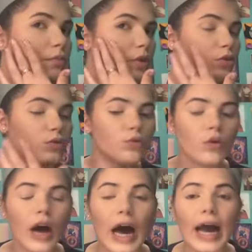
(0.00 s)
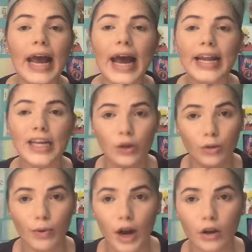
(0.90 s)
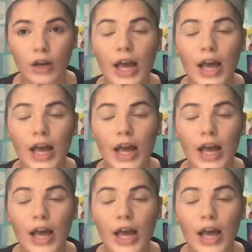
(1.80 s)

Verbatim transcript: middle school I had a unibrow